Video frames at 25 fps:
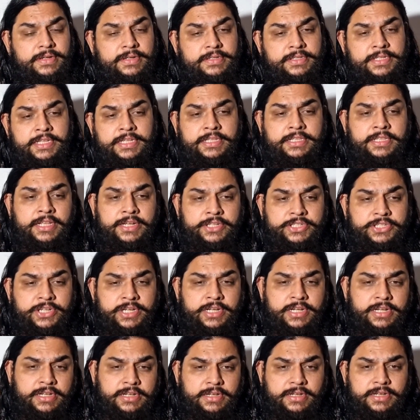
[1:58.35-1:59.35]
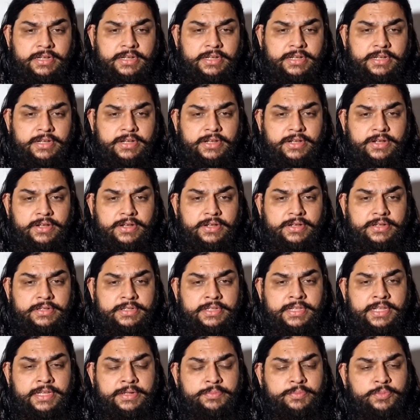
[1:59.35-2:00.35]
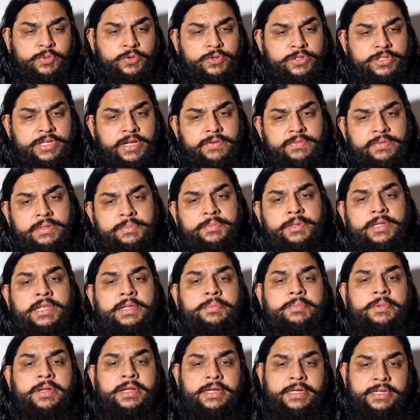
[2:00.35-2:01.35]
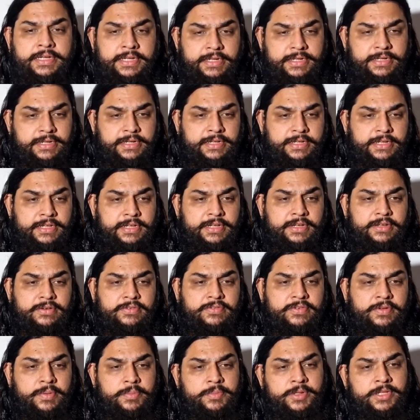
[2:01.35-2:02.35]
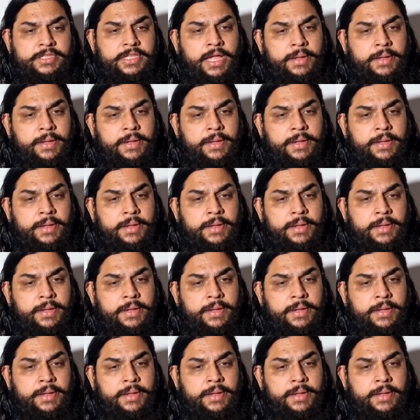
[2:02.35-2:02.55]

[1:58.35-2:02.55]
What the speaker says: the darshana, then Purusha will be liberated from the